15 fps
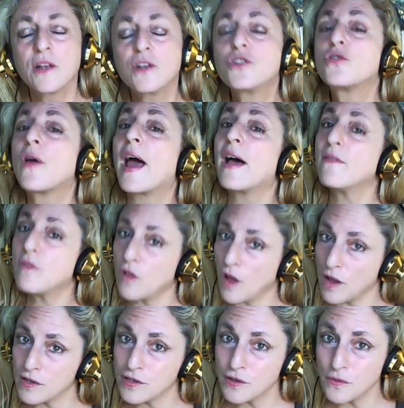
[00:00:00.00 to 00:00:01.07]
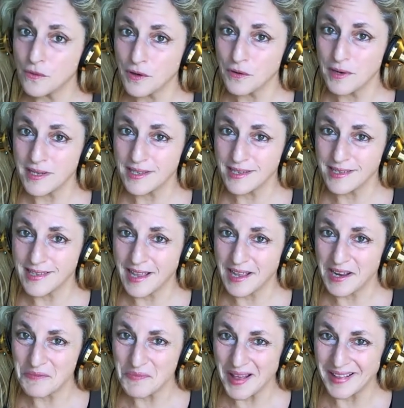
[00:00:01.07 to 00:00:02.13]
Travel also increases that
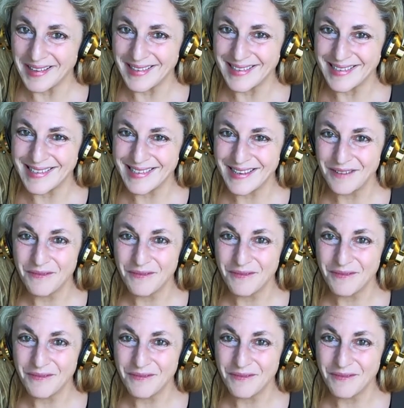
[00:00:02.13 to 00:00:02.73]
imbalance,